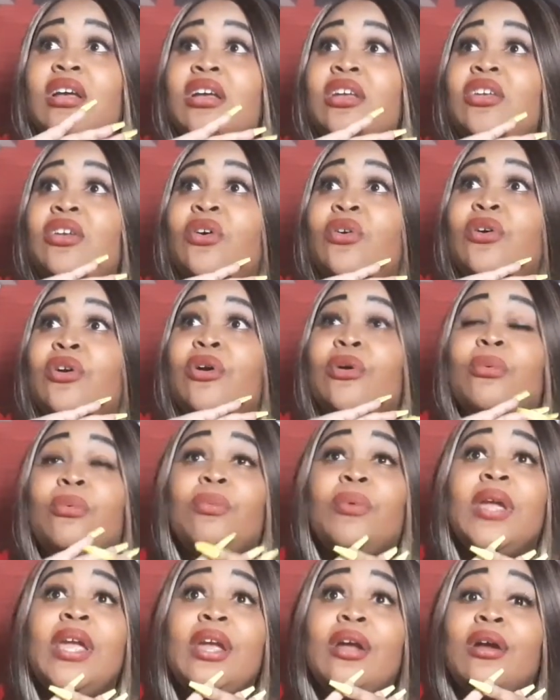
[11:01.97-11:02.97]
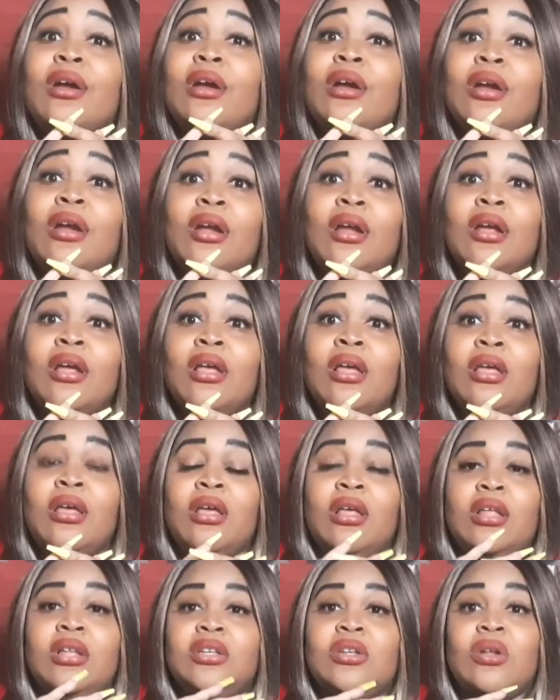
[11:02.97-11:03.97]
your career.
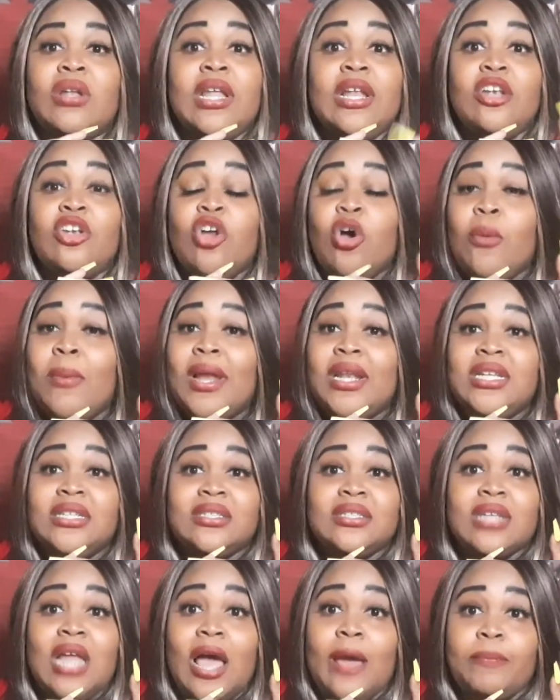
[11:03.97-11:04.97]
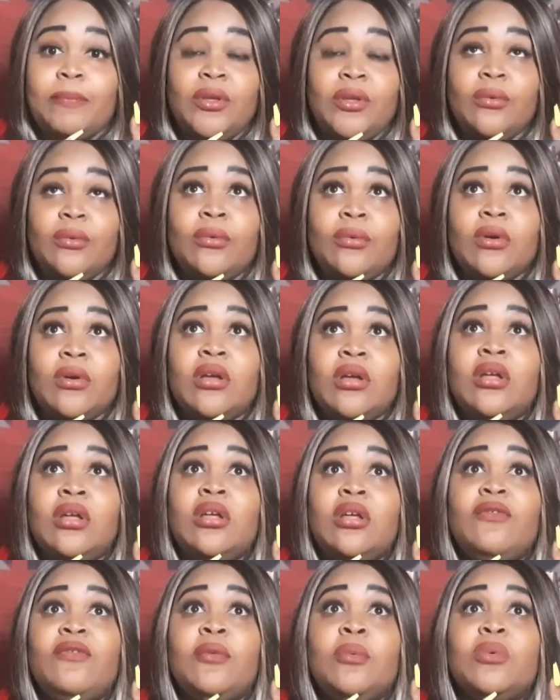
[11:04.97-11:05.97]
Don't let nobody stop you
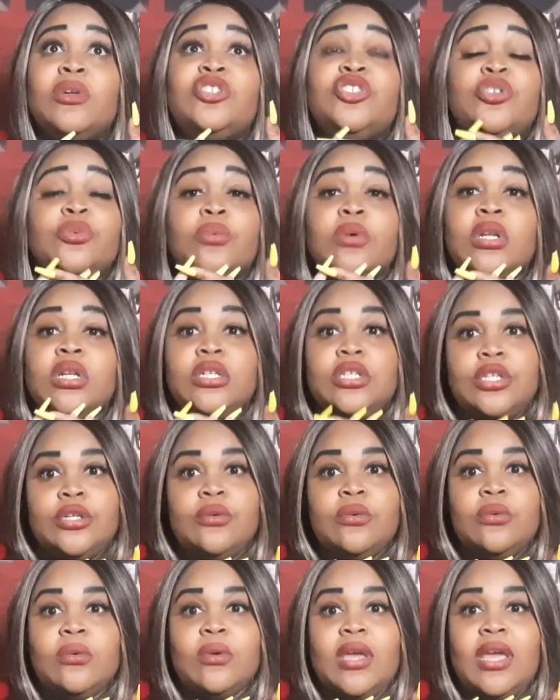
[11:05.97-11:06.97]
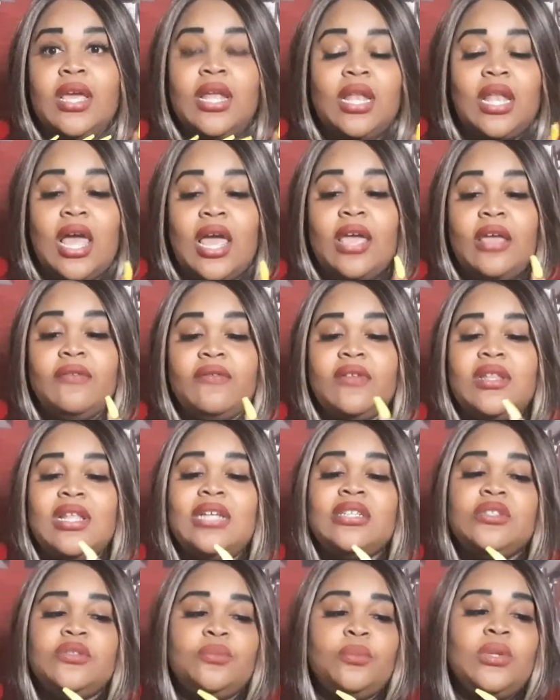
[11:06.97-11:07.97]
from what you want to do in life.
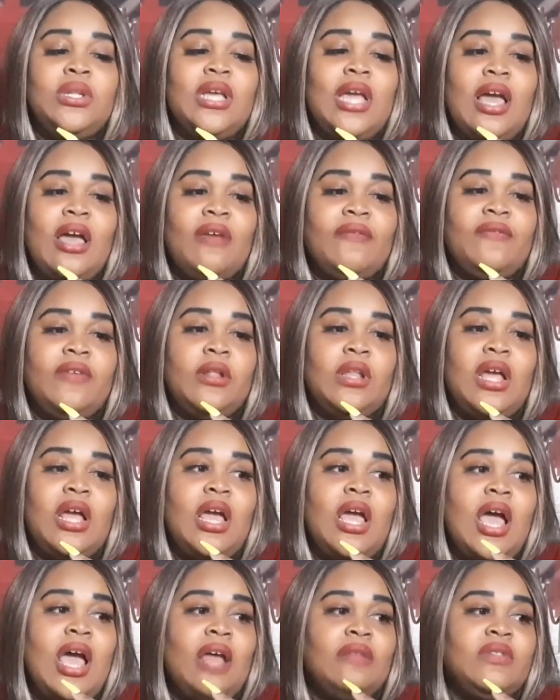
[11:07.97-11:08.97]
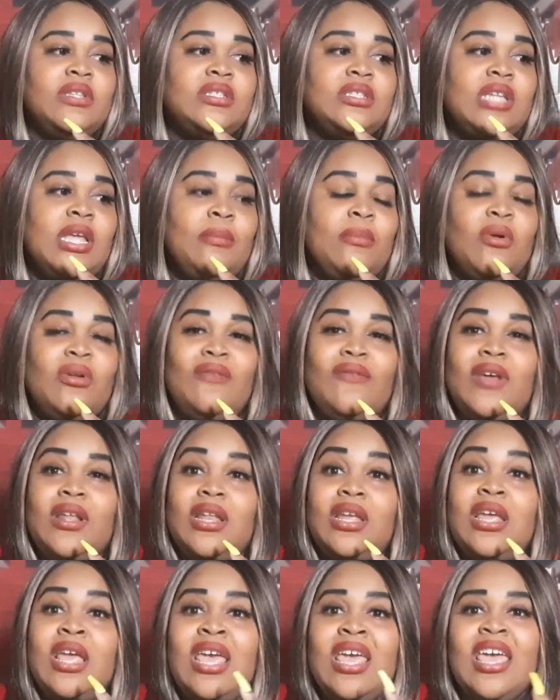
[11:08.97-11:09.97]
That's really how I feel. I have to stay
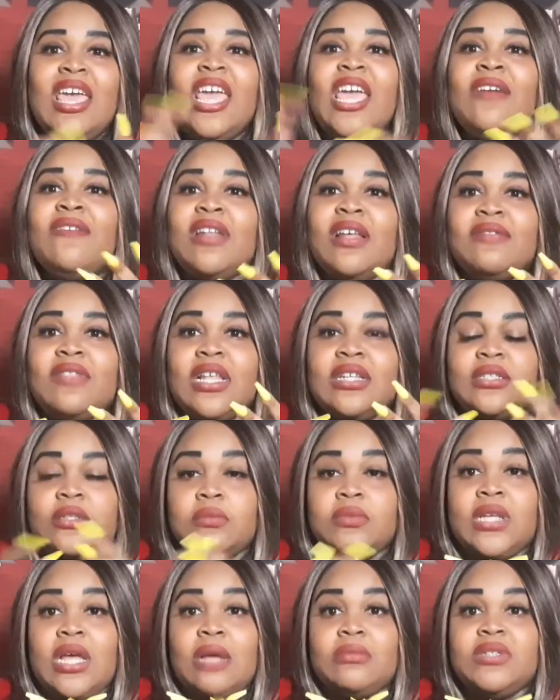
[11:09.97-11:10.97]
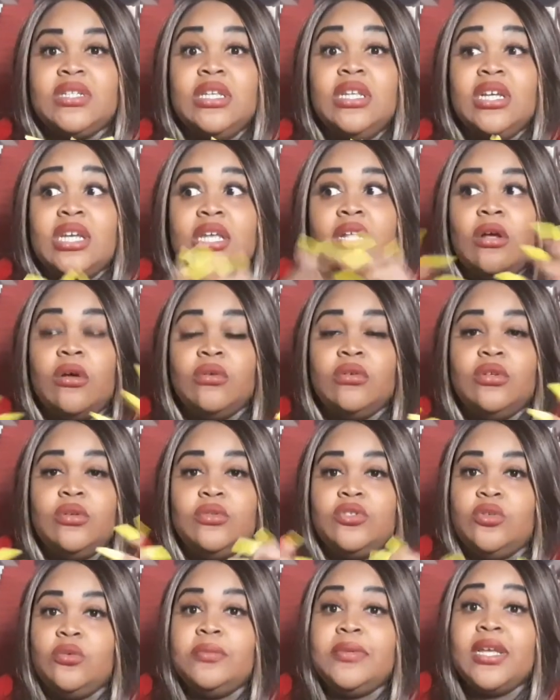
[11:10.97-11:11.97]
motivated. Even if that's sometimes looking on
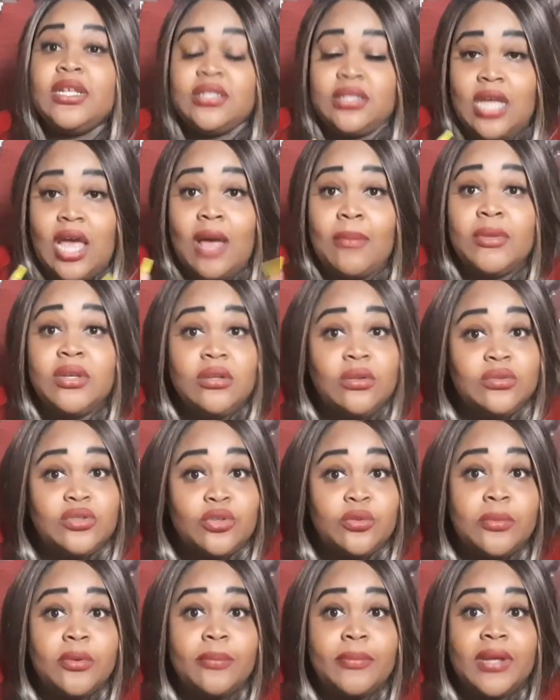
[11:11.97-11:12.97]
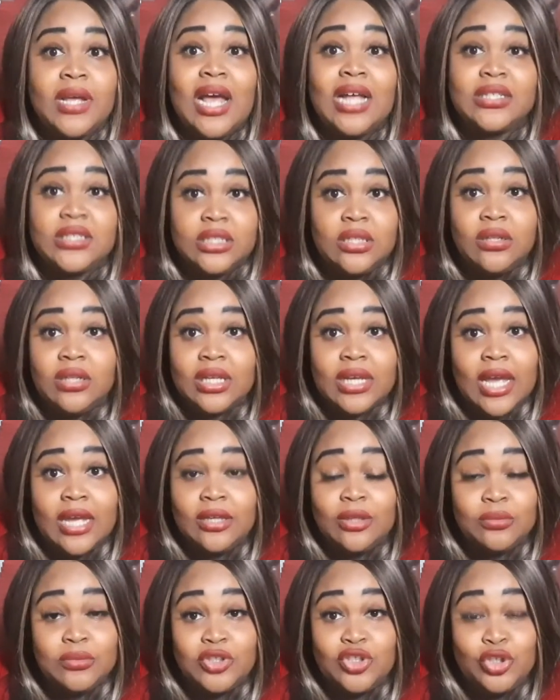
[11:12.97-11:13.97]
YouTube. Yes, I'm a YouTuber, but I still look at
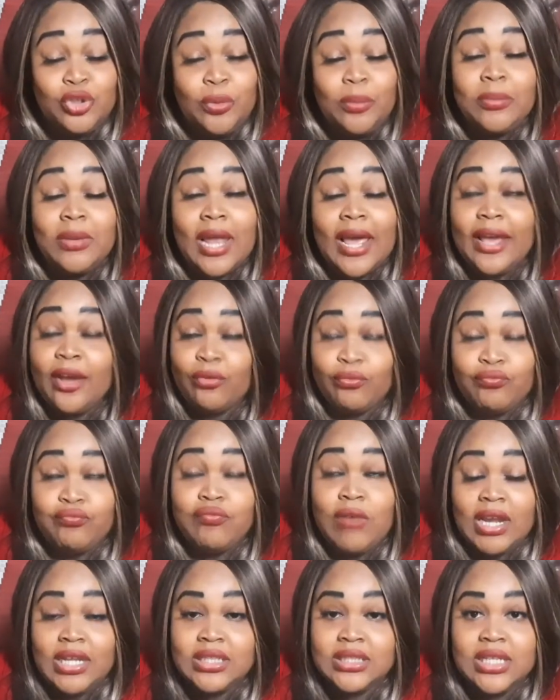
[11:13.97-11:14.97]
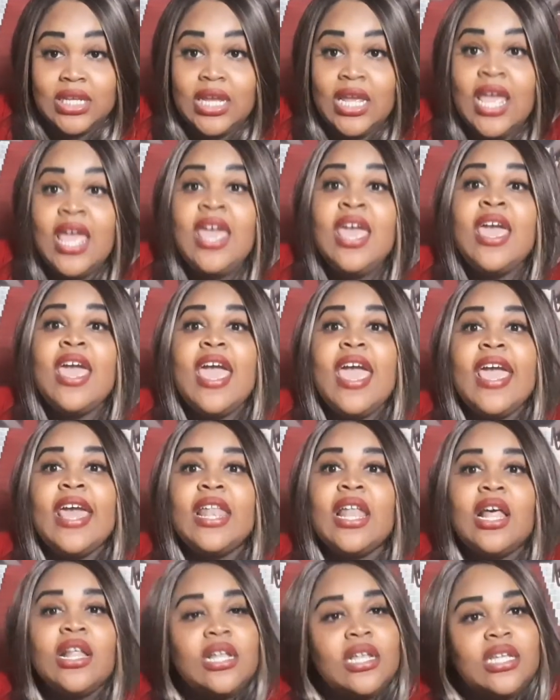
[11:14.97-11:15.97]
YouTube like crazy.
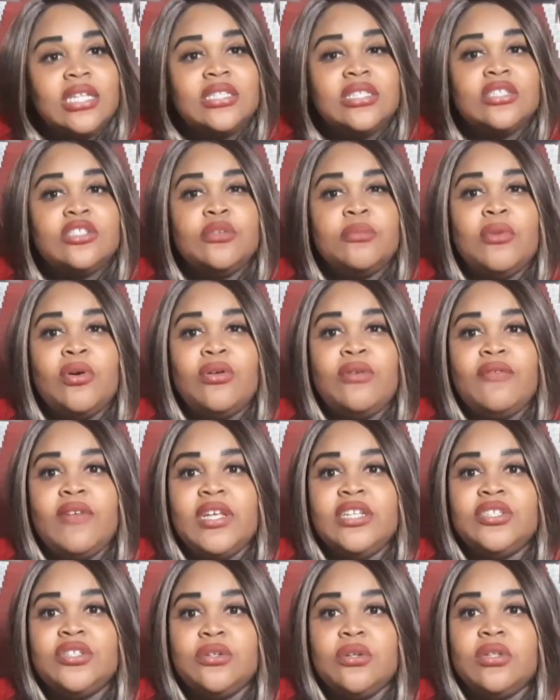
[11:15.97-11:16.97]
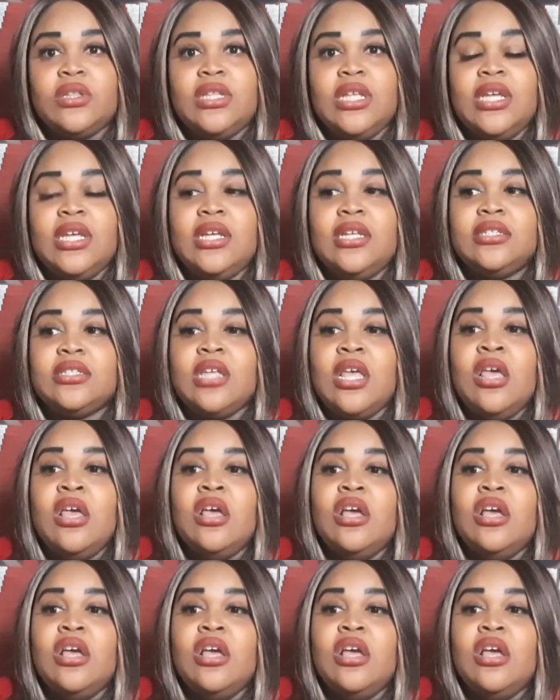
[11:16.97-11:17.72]
And I listen to motivational things